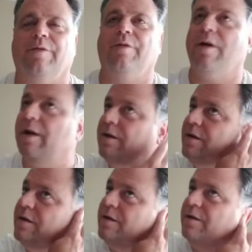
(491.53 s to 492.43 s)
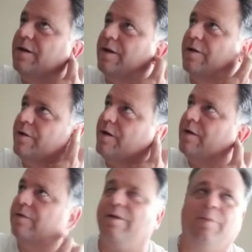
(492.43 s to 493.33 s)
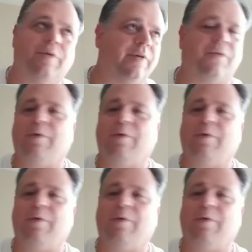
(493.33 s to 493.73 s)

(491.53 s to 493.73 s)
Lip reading: You're not putting on a